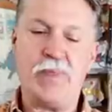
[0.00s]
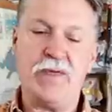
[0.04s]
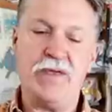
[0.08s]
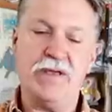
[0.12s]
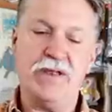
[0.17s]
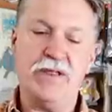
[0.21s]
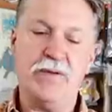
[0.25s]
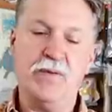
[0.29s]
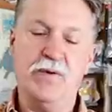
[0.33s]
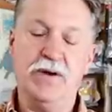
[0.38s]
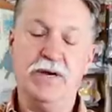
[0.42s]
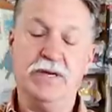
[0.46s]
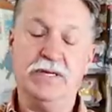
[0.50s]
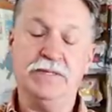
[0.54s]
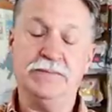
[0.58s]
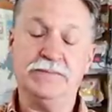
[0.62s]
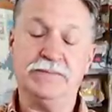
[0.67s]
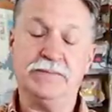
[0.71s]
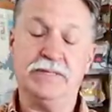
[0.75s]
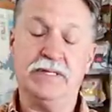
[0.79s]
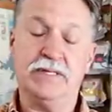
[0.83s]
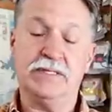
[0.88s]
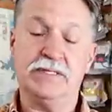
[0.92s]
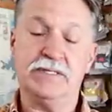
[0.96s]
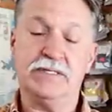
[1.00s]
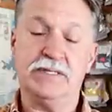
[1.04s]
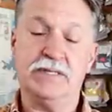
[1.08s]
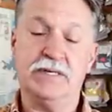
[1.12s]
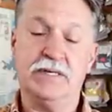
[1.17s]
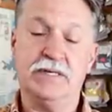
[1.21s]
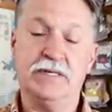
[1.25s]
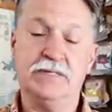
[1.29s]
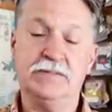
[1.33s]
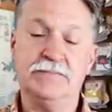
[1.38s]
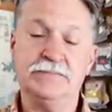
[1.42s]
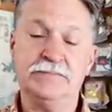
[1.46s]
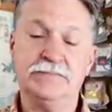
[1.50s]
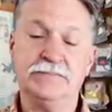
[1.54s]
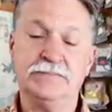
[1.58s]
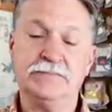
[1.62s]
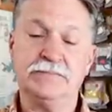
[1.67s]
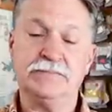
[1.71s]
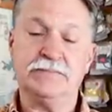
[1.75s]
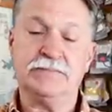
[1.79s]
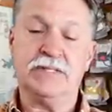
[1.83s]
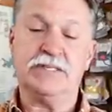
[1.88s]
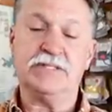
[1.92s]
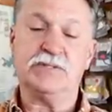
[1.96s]
anyway, that's uh,
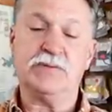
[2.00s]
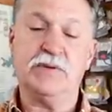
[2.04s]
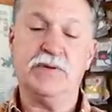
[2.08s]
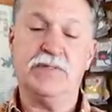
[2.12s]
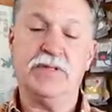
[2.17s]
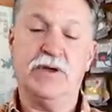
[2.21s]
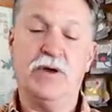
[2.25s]
that's where